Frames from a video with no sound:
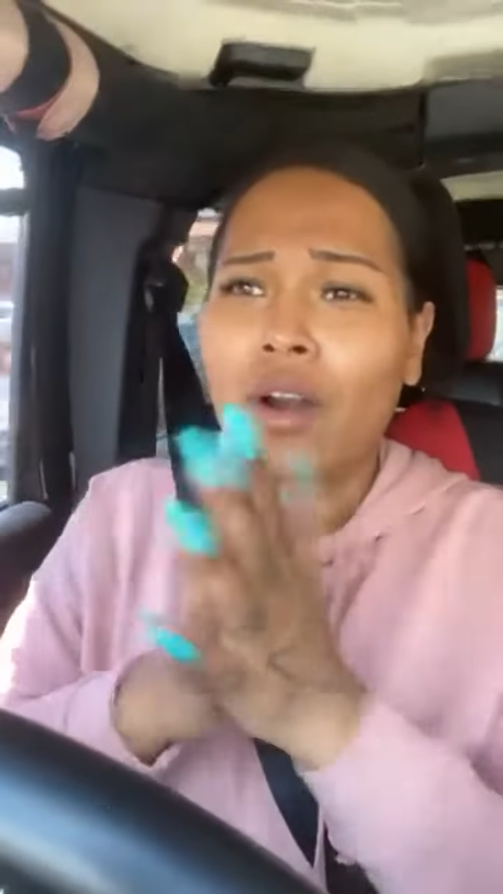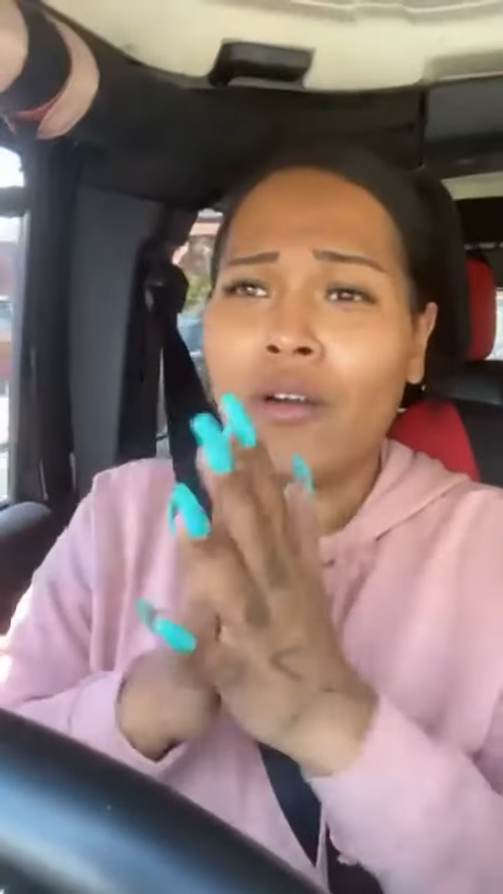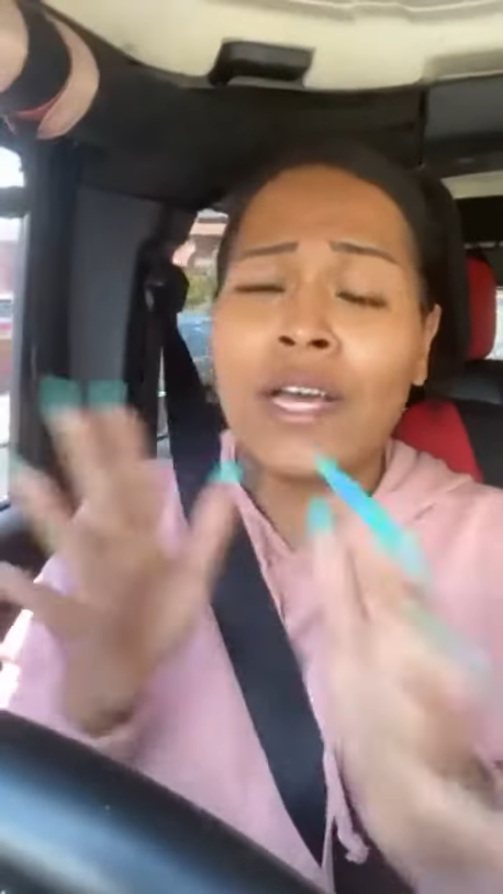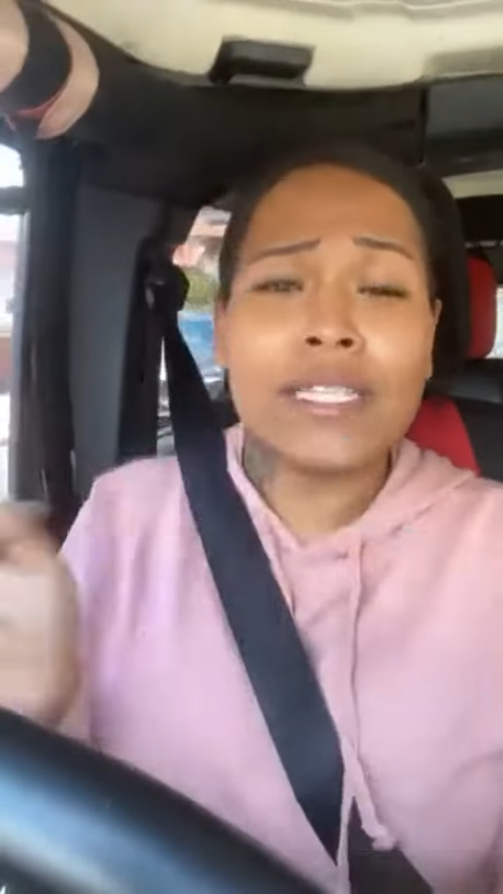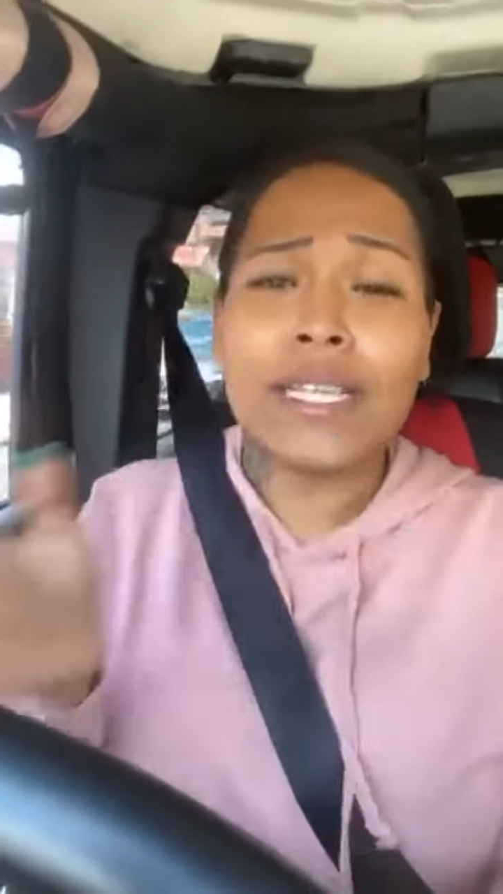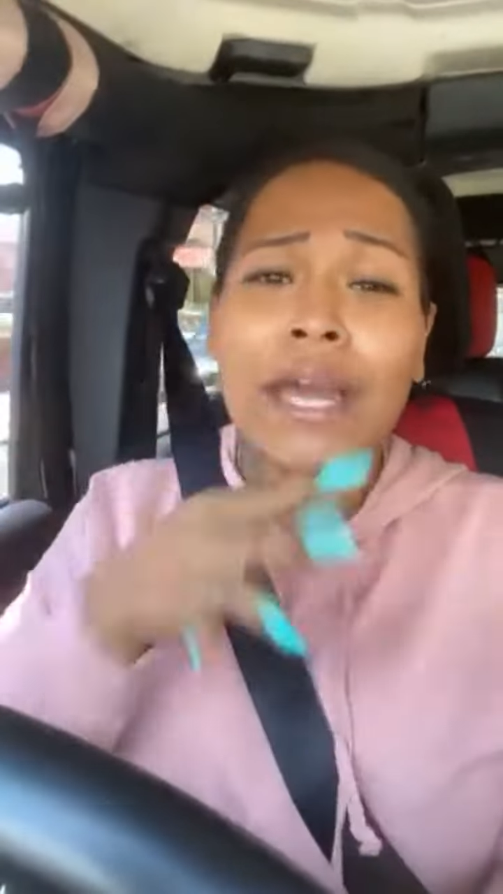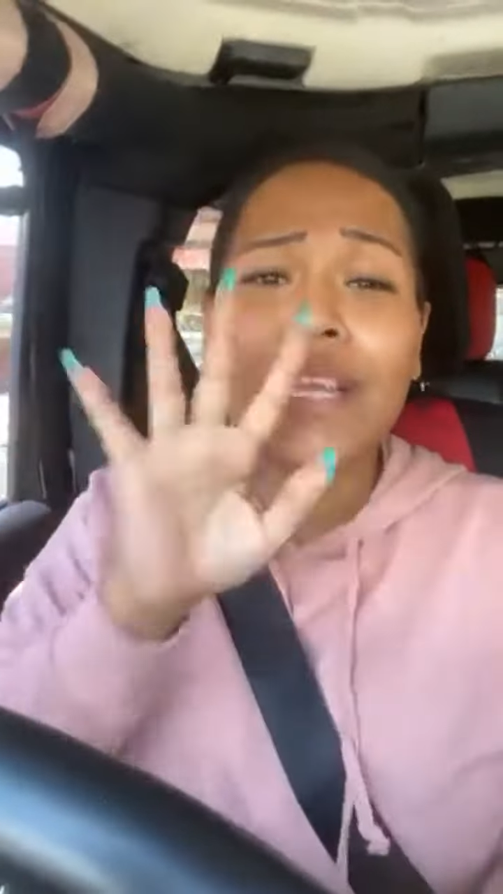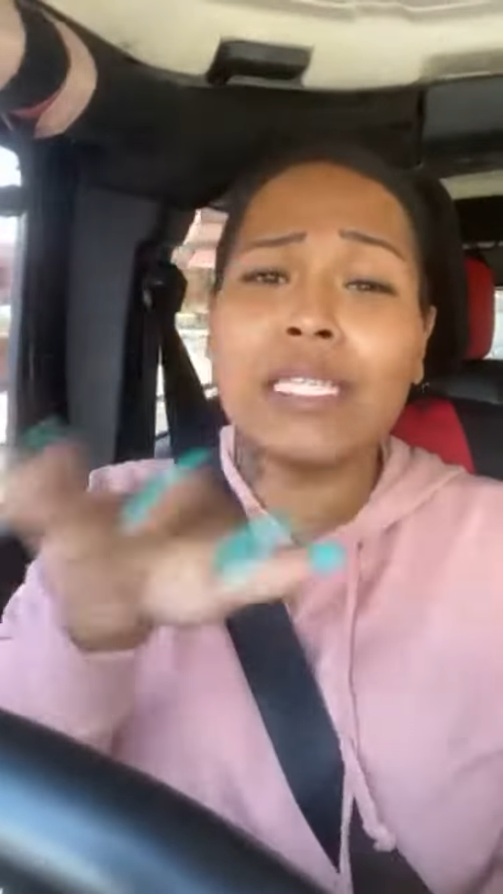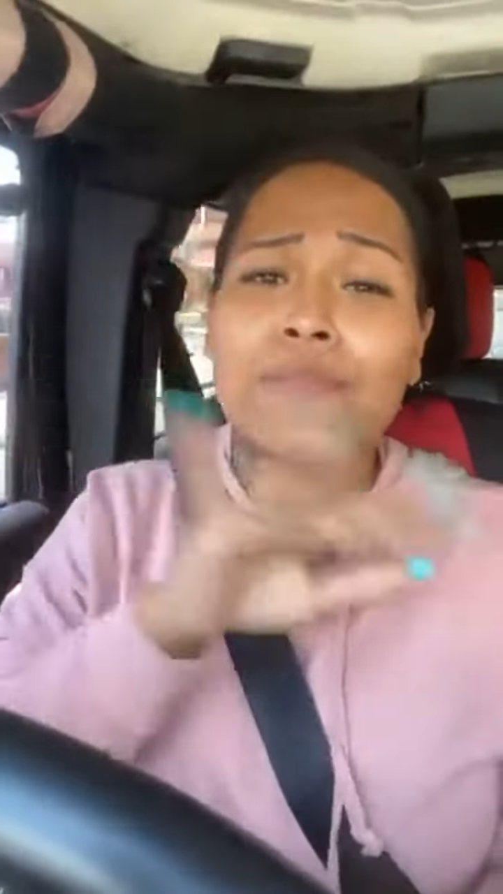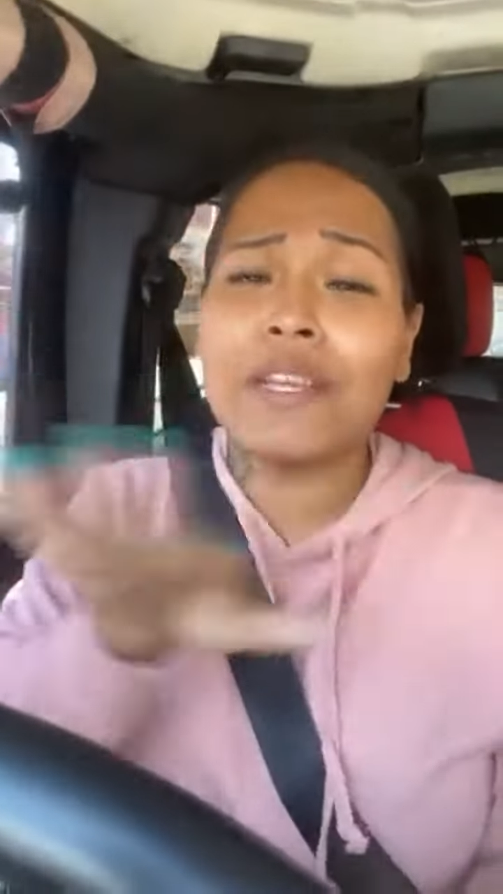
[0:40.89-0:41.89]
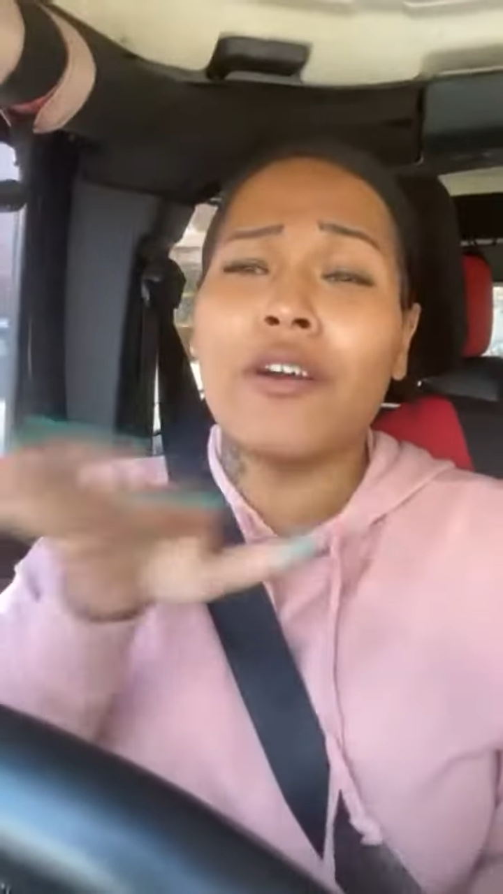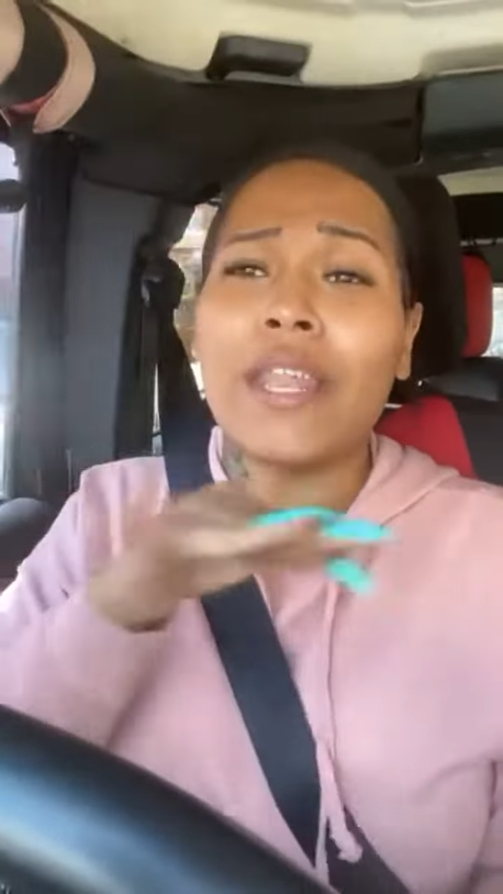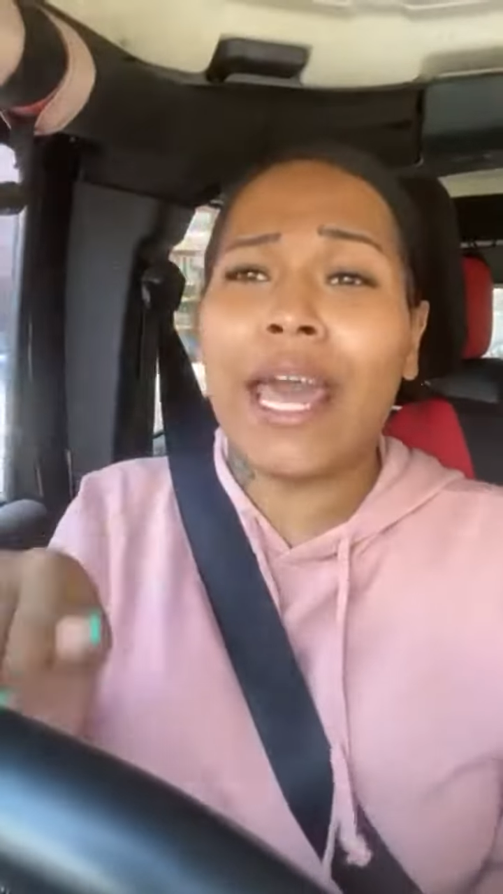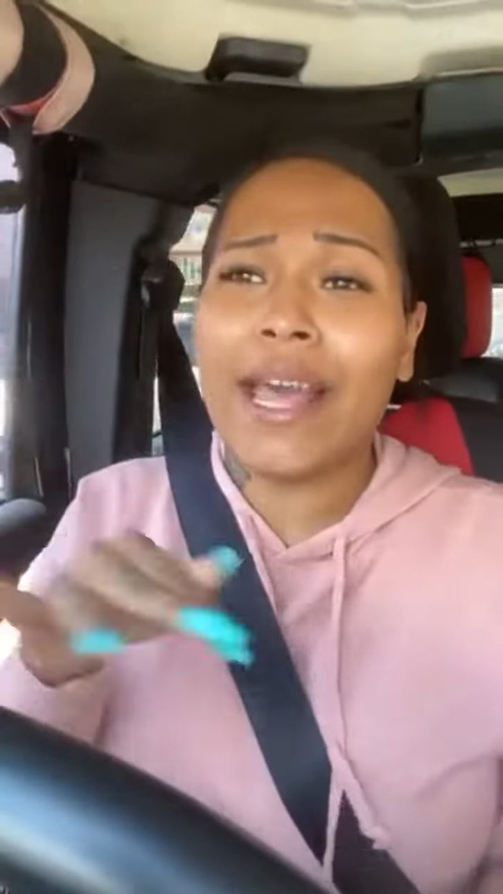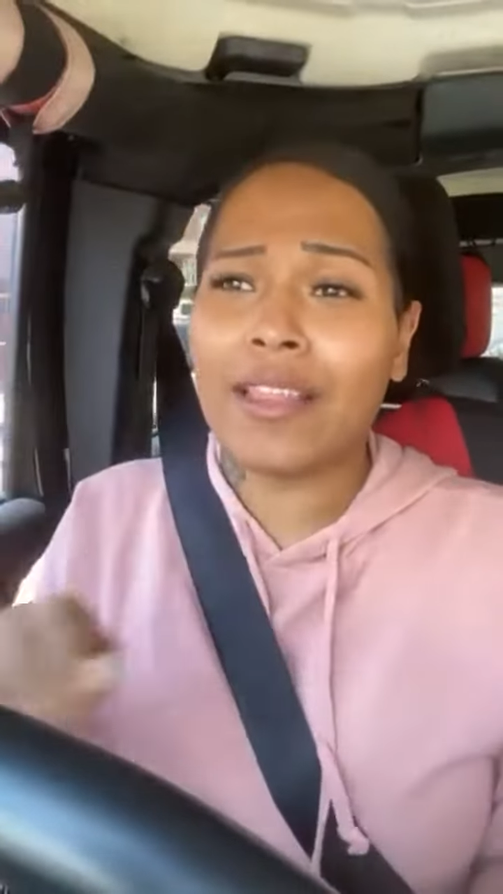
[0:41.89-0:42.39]
See, I didn't speak on that
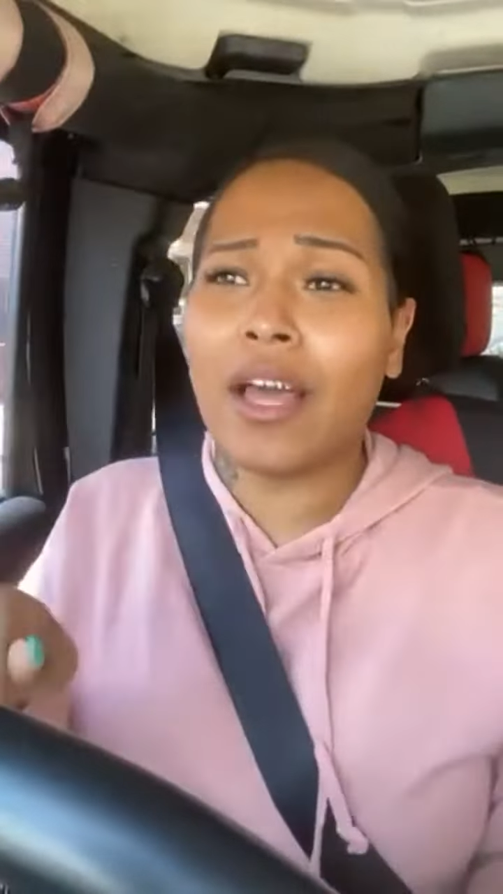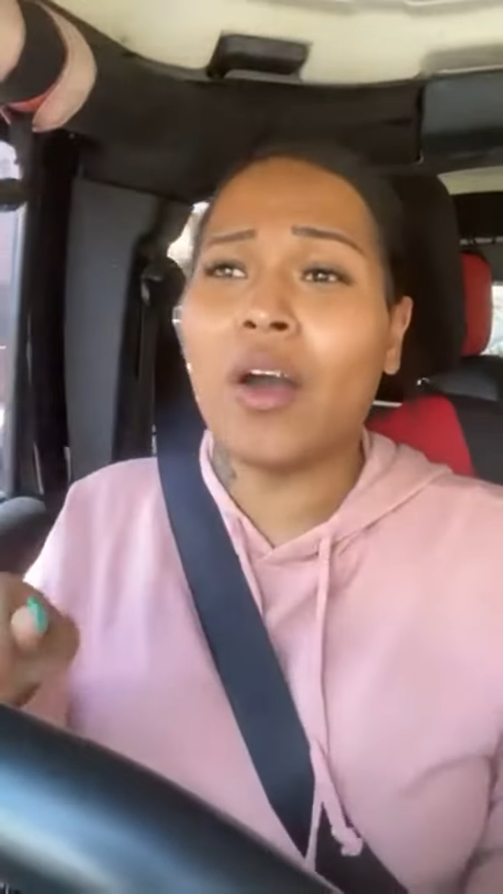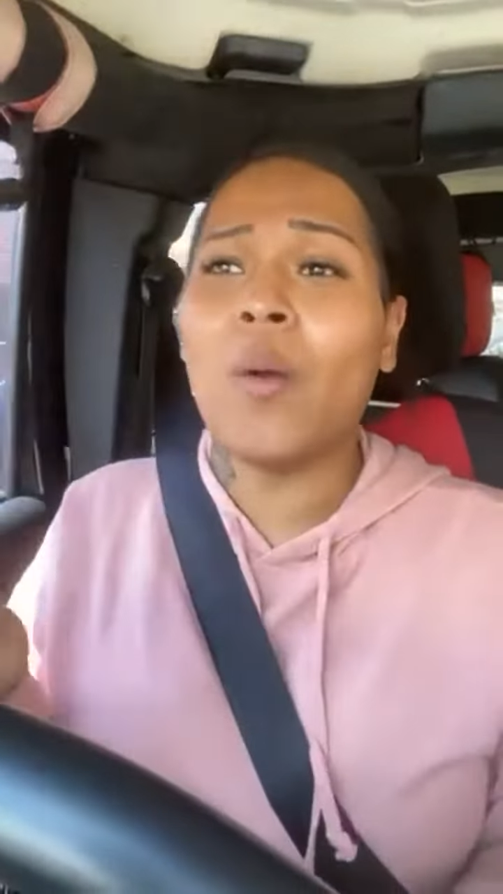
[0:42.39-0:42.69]
though.